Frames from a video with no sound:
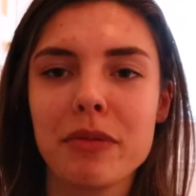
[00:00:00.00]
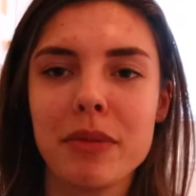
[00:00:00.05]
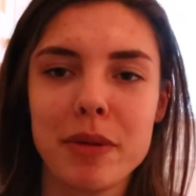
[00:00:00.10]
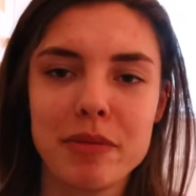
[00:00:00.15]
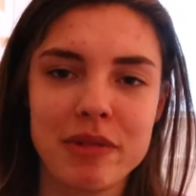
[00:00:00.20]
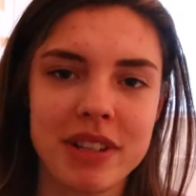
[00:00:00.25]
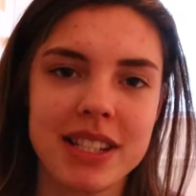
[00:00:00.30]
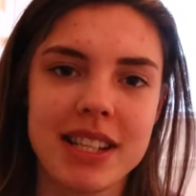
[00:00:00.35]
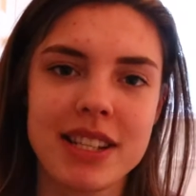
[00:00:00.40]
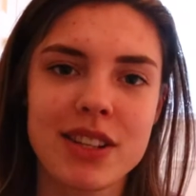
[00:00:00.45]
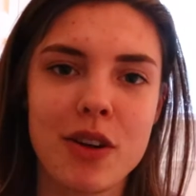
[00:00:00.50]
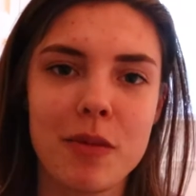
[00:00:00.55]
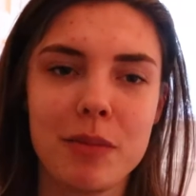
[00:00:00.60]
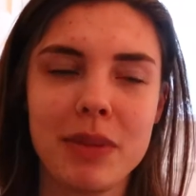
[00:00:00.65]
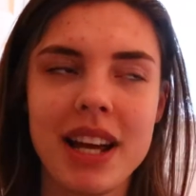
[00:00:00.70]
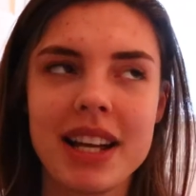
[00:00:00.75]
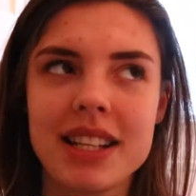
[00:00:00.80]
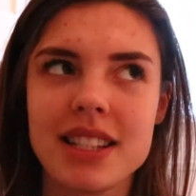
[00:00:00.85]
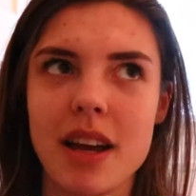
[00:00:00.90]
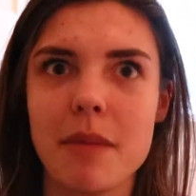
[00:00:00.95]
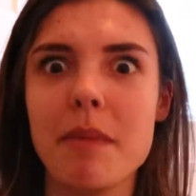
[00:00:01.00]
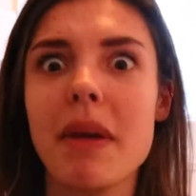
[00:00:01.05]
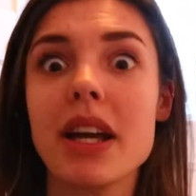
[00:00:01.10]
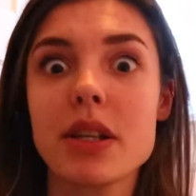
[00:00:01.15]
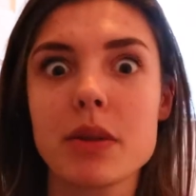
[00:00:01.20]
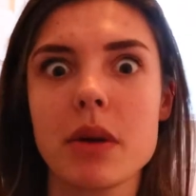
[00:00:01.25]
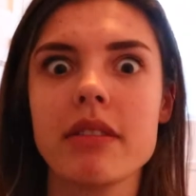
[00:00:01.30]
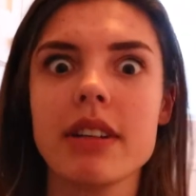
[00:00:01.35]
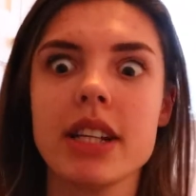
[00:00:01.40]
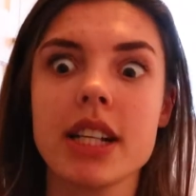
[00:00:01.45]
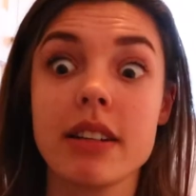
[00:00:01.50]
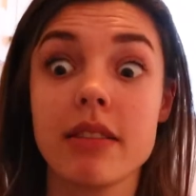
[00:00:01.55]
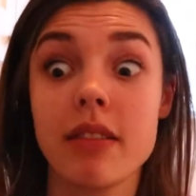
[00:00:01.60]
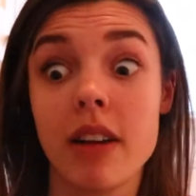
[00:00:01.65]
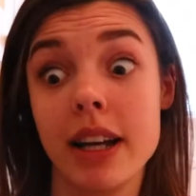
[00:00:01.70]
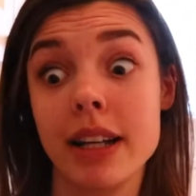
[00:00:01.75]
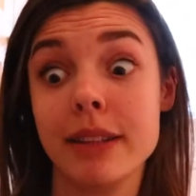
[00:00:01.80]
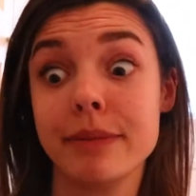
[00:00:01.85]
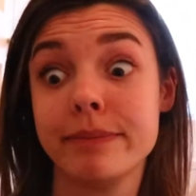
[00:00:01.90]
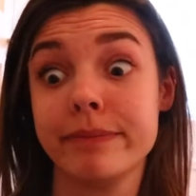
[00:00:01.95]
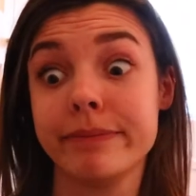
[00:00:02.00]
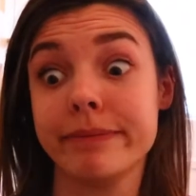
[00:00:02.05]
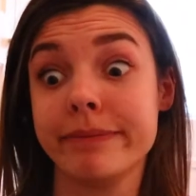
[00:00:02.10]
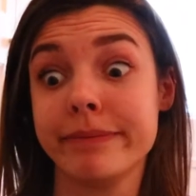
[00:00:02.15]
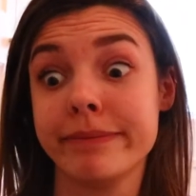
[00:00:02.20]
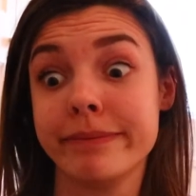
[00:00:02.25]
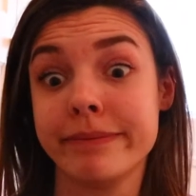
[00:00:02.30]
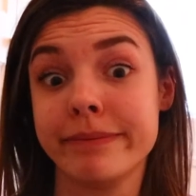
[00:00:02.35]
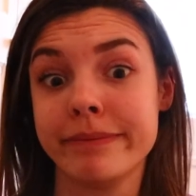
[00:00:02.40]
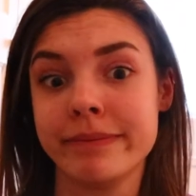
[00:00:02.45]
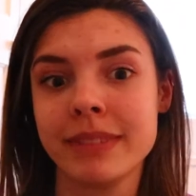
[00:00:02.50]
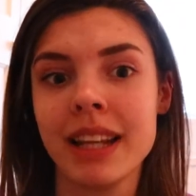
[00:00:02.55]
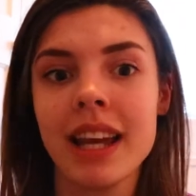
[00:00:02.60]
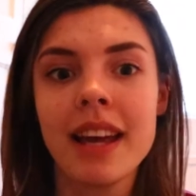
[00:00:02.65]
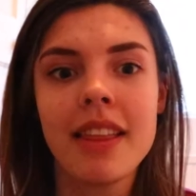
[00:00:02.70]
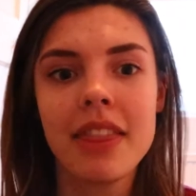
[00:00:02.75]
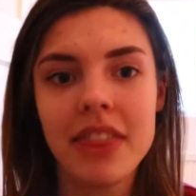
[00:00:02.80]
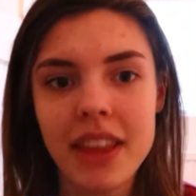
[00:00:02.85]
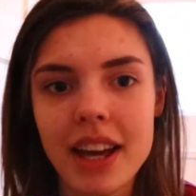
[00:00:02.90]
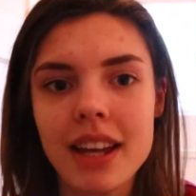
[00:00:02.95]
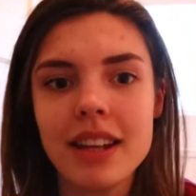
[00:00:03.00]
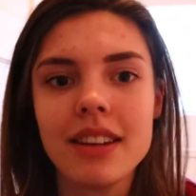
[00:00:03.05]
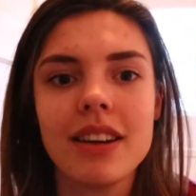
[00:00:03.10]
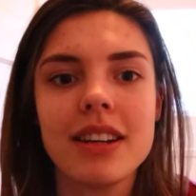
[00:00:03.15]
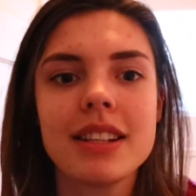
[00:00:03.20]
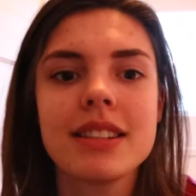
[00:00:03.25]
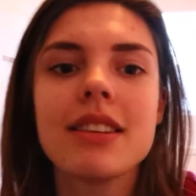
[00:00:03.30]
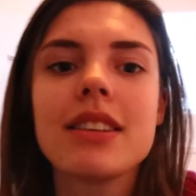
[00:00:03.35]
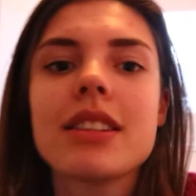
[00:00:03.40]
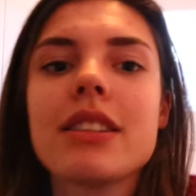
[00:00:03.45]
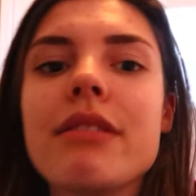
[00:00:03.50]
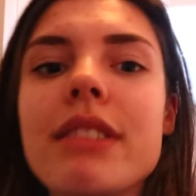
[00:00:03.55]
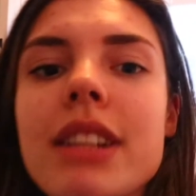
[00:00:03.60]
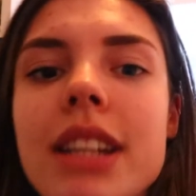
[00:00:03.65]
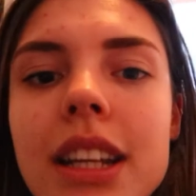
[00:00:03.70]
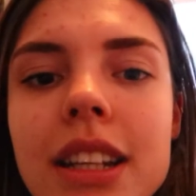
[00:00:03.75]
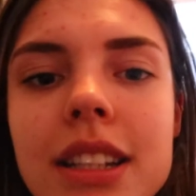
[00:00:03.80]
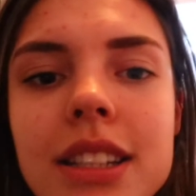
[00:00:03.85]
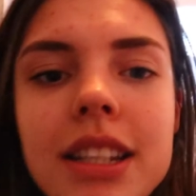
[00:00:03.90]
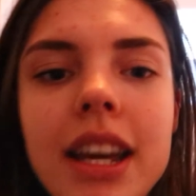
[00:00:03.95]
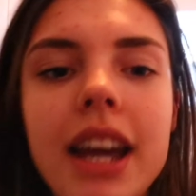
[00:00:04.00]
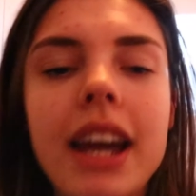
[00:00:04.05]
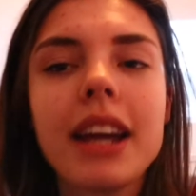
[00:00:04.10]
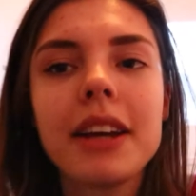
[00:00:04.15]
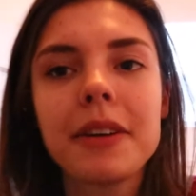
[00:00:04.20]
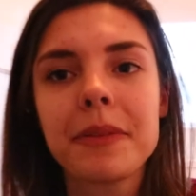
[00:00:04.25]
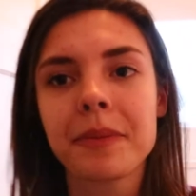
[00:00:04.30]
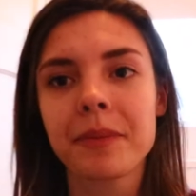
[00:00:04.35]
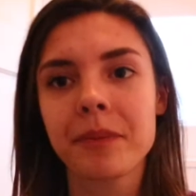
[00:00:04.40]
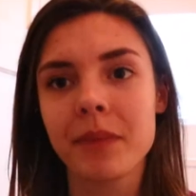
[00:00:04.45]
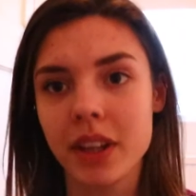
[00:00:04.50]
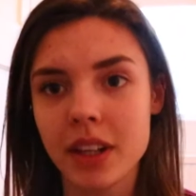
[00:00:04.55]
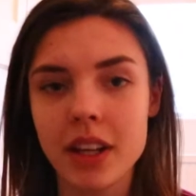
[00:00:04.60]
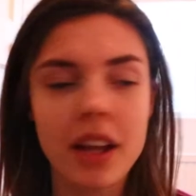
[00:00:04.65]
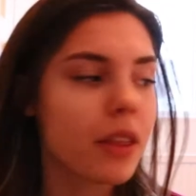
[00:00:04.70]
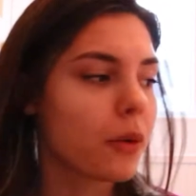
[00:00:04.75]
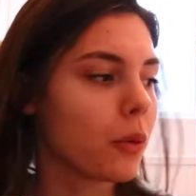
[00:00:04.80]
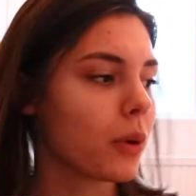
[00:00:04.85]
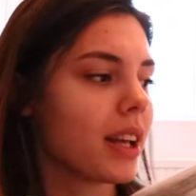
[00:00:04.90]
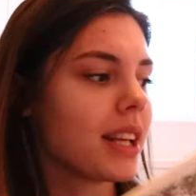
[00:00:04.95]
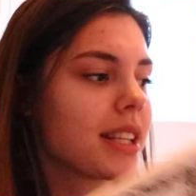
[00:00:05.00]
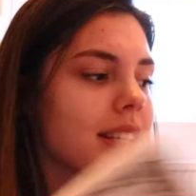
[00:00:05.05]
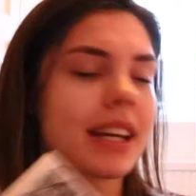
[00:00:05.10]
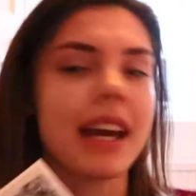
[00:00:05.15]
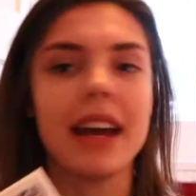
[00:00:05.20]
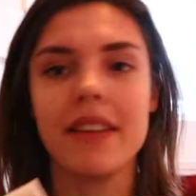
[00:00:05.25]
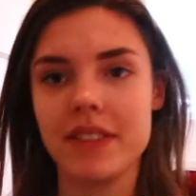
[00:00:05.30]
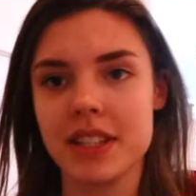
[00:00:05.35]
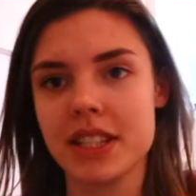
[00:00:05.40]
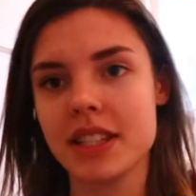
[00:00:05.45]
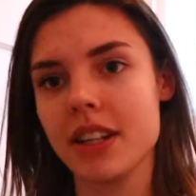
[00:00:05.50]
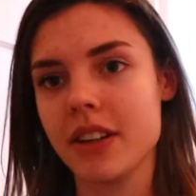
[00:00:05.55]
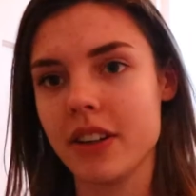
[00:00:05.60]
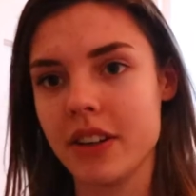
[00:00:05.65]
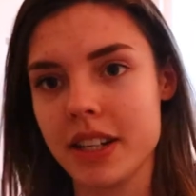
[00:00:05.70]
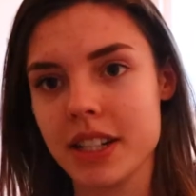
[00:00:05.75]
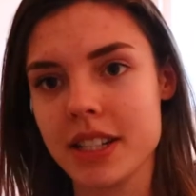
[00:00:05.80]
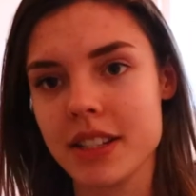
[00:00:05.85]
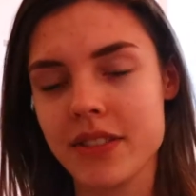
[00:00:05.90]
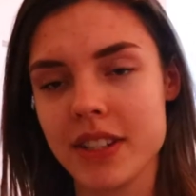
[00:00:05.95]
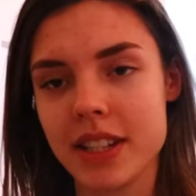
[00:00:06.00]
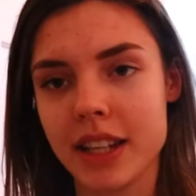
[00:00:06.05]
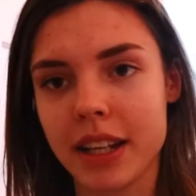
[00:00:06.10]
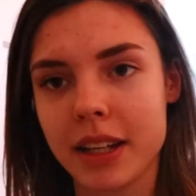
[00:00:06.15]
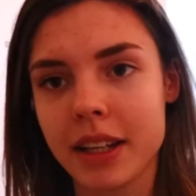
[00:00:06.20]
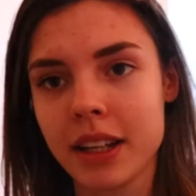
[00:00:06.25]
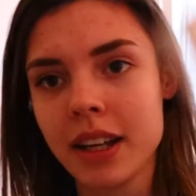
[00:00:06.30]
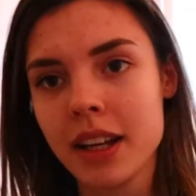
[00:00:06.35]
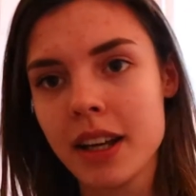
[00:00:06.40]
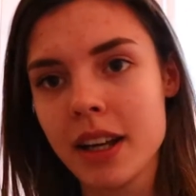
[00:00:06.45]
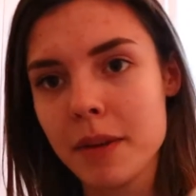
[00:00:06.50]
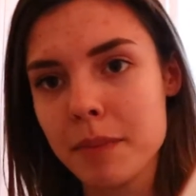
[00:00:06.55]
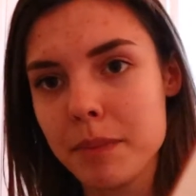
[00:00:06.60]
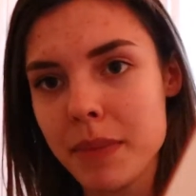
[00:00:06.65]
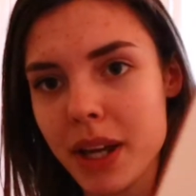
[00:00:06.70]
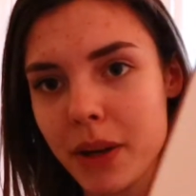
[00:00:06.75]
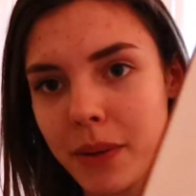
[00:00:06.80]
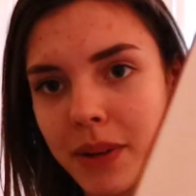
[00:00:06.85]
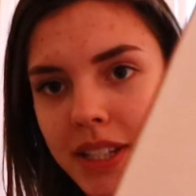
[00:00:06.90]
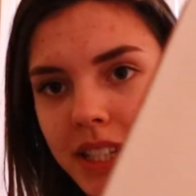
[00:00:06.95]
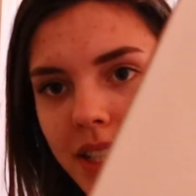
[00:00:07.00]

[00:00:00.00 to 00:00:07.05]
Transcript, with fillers: my princess complex, I may as well read it, right? Then I started reading today another one. It's again a series, it's like Penguin